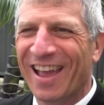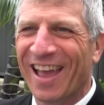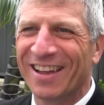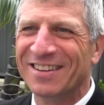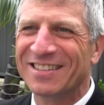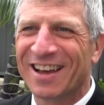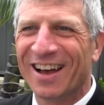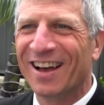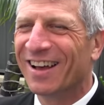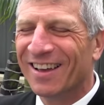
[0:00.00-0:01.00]

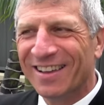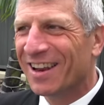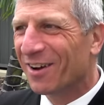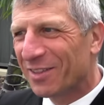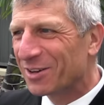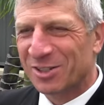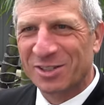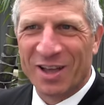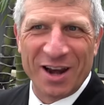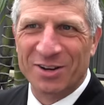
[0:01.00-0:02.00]
And you know, they're
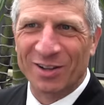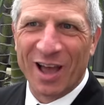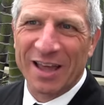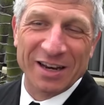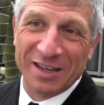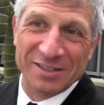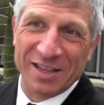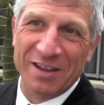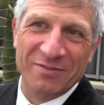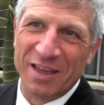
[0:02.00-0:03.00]
just kind of delighted because
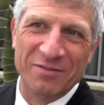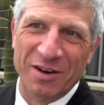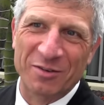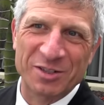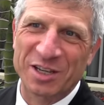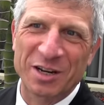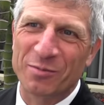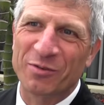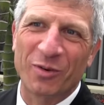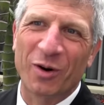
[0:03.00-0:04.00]
they've never seen it
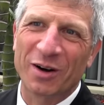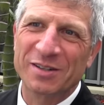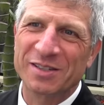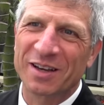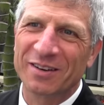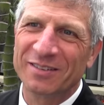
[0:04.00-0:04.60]
before. So,